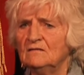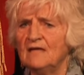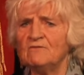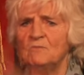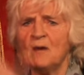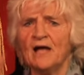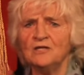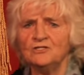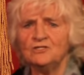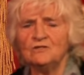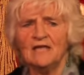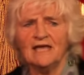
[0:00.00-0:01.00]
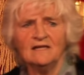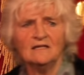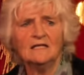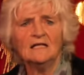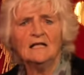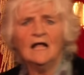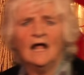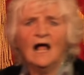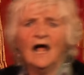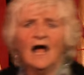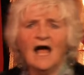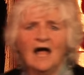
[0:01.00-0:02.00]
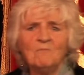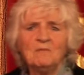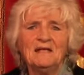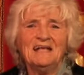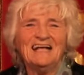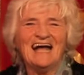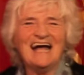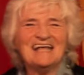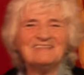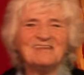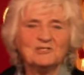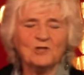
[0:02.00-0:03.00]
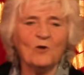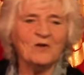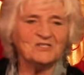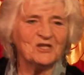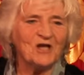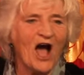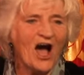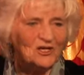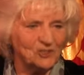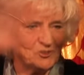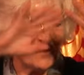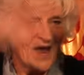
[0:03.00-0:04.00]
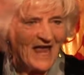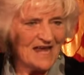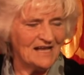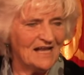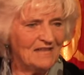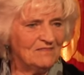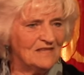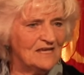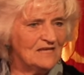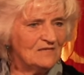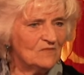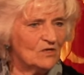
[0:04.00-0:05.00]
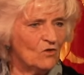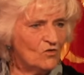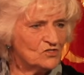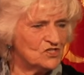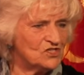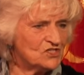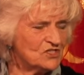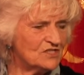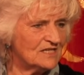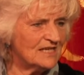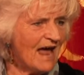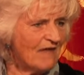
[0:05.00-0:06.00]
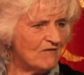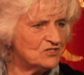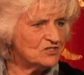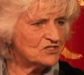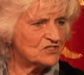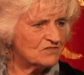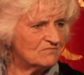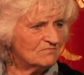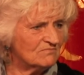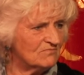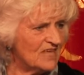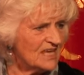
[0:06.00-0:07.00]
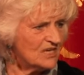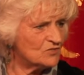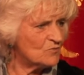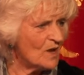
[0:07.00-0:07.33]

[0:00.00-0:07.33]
Never mind, you're too late. Um, there's always an archway, and the, the horses and the carriages and things